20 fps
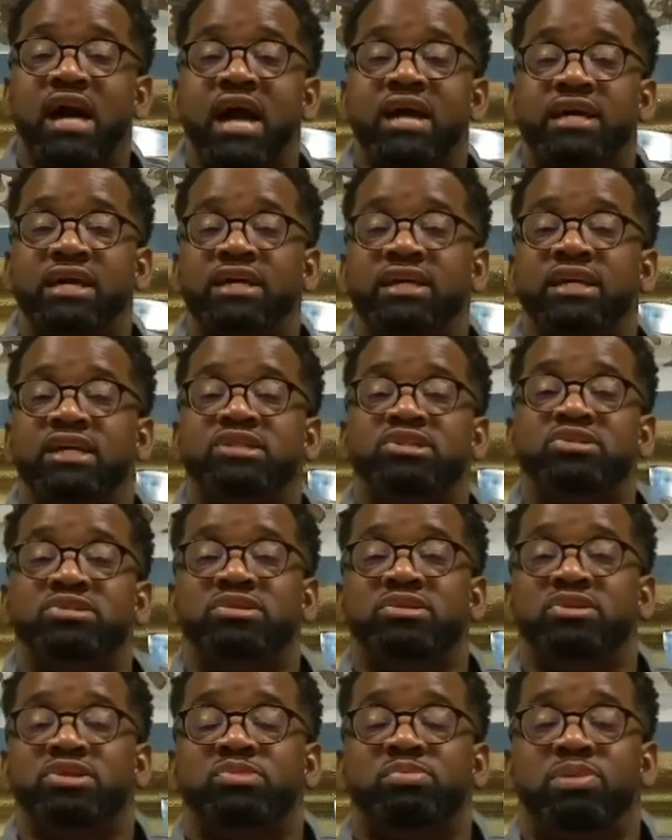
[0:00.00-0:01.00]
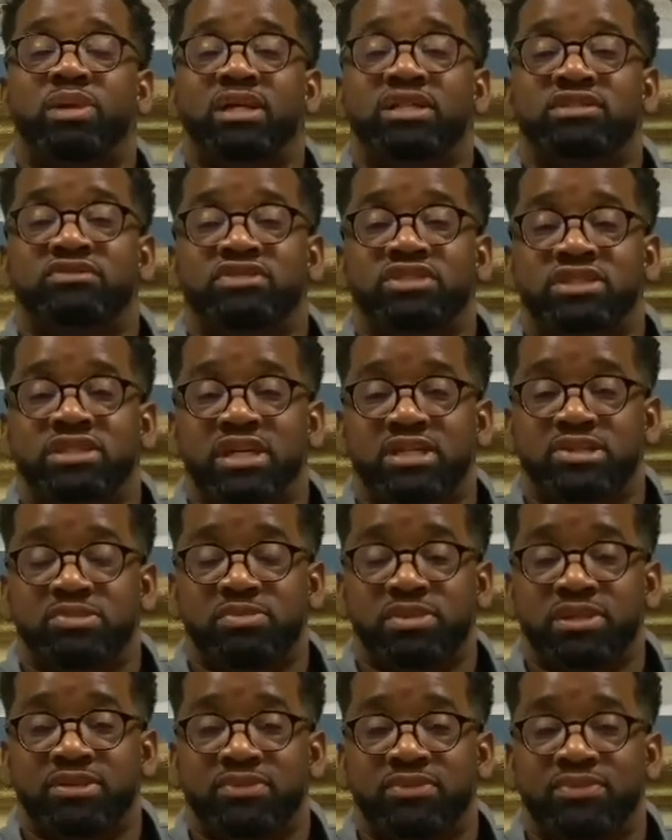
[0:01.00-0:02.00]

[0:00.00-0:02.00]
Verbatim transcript: can get you to this place of adjustment.